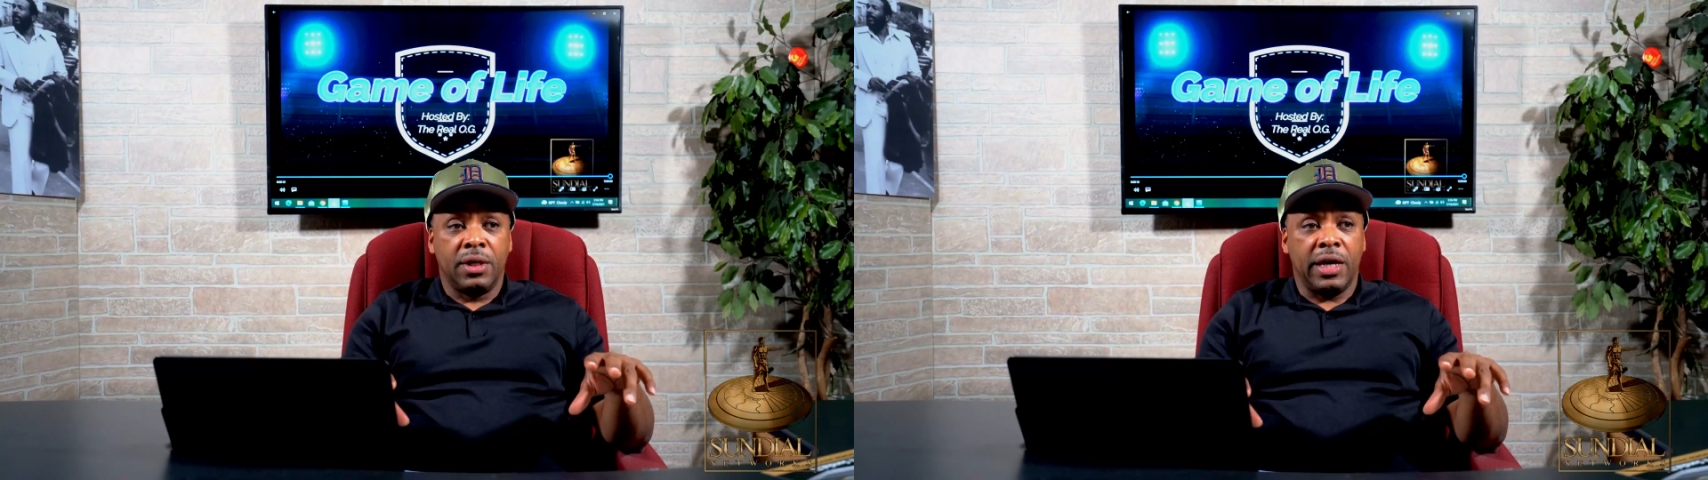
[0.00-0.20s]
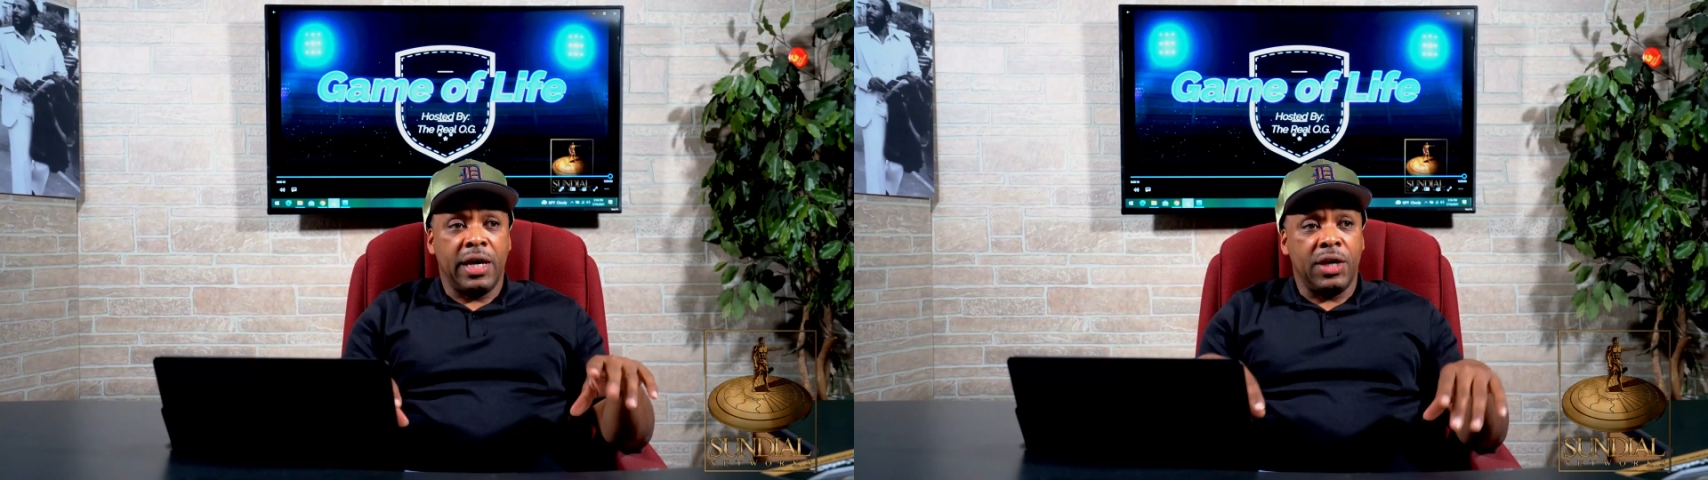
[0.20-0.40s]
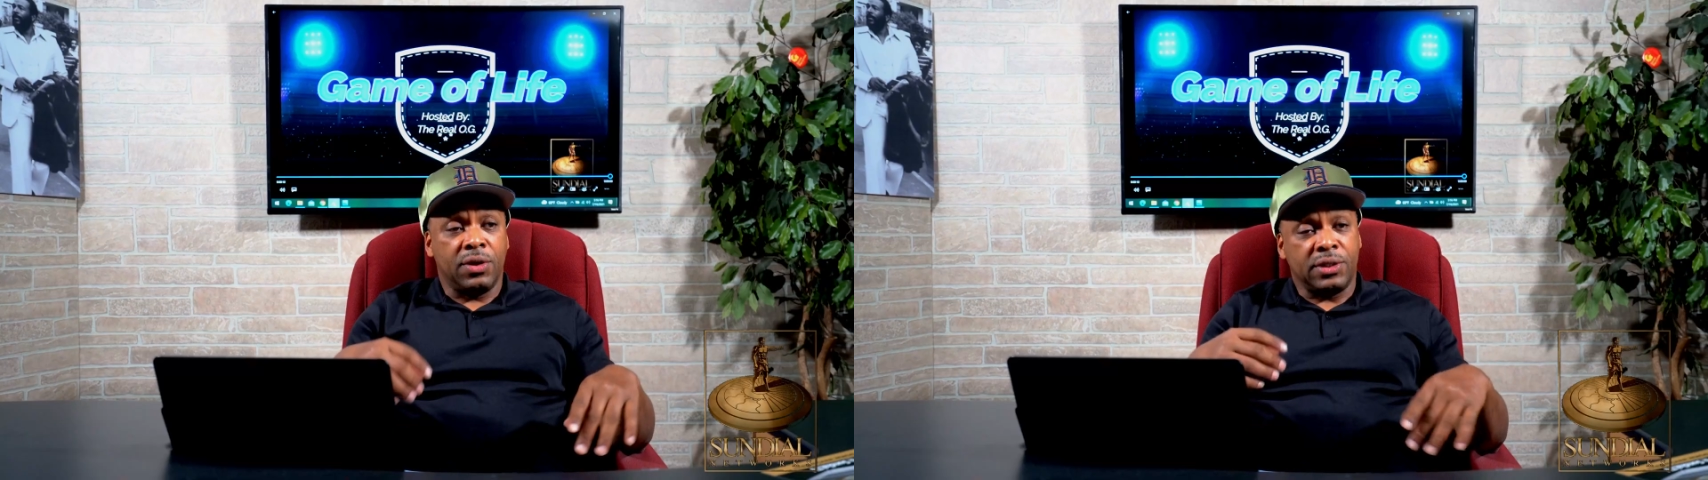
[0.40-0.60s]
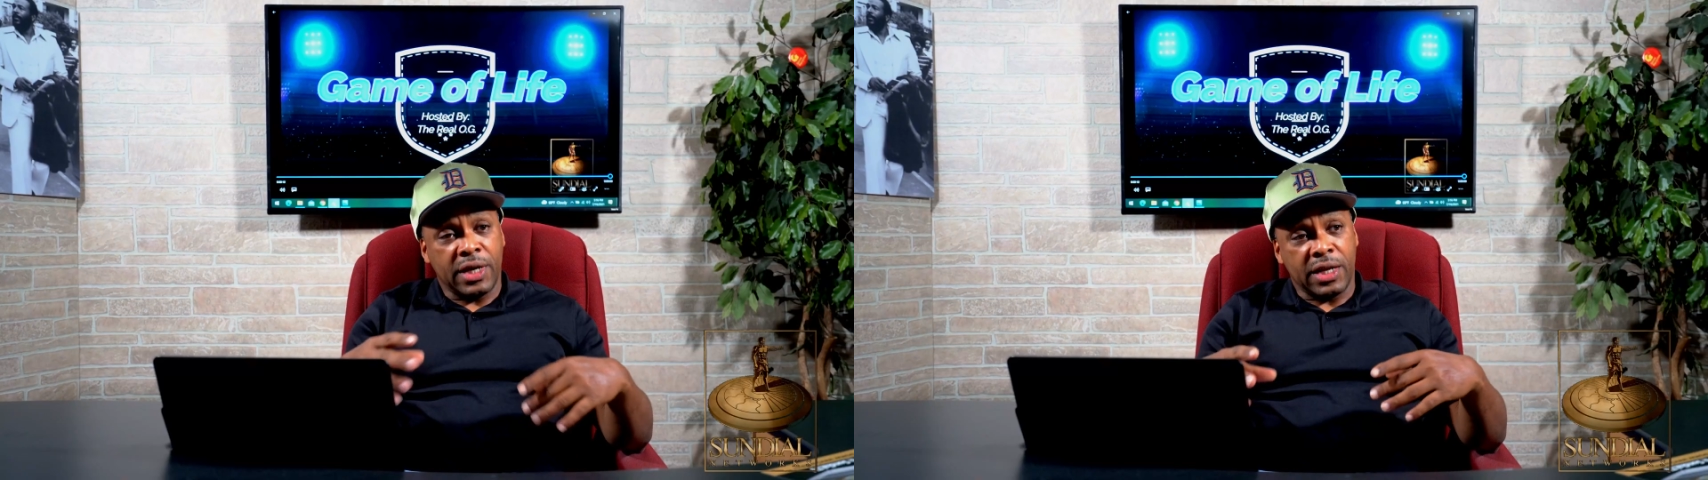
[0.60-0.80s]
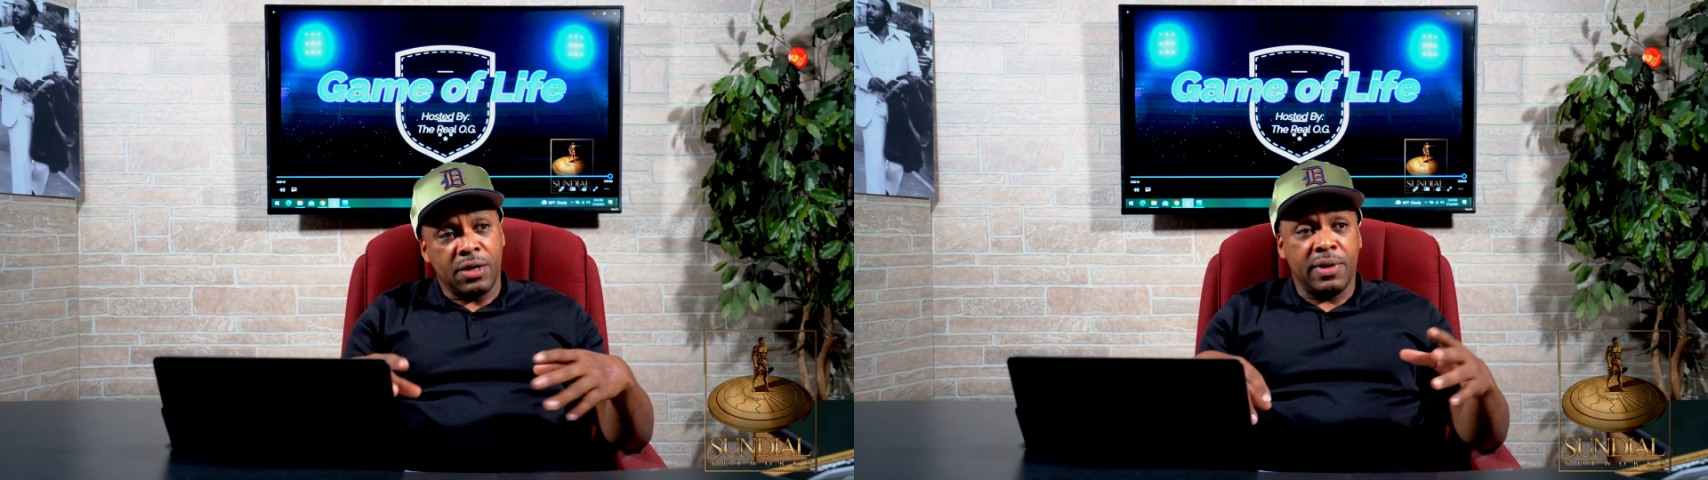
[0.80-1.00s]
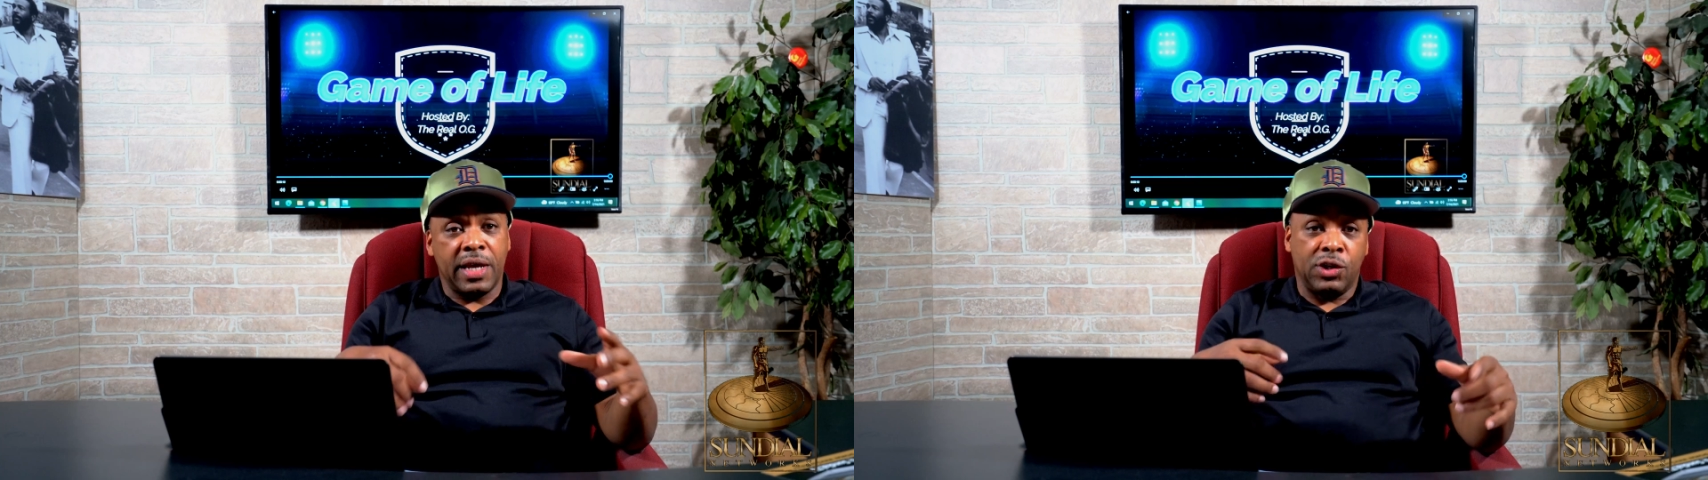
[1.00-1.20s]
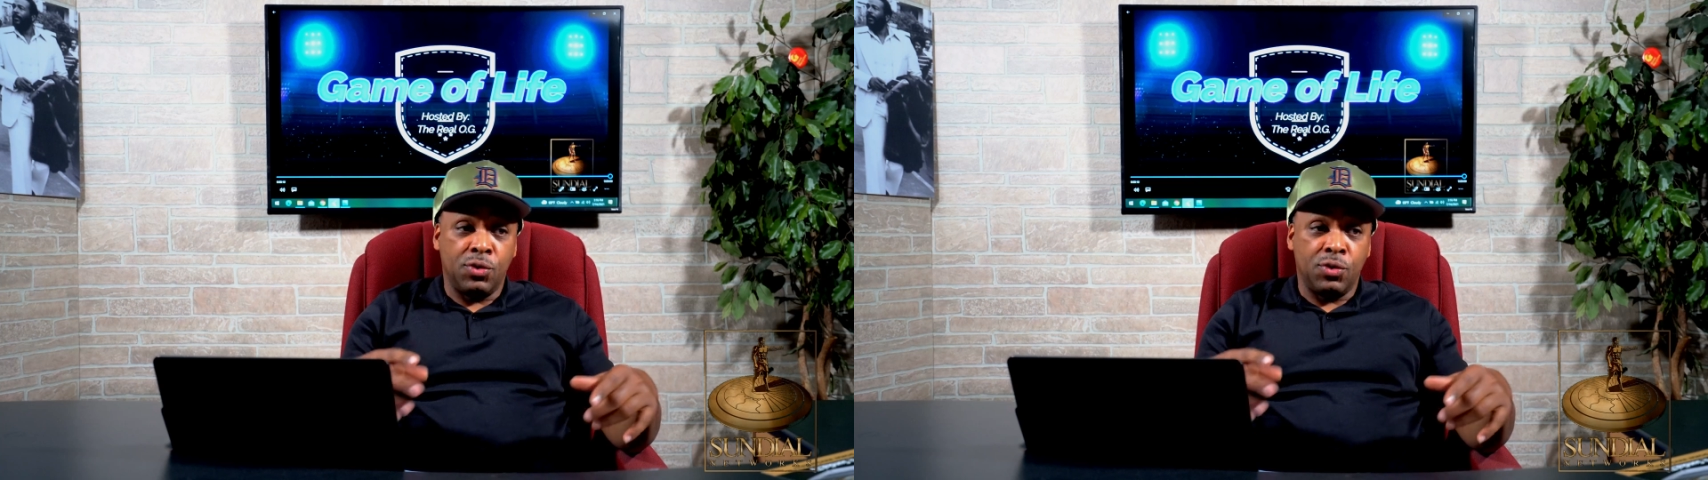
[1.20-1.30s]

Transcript: And you can tell them, and they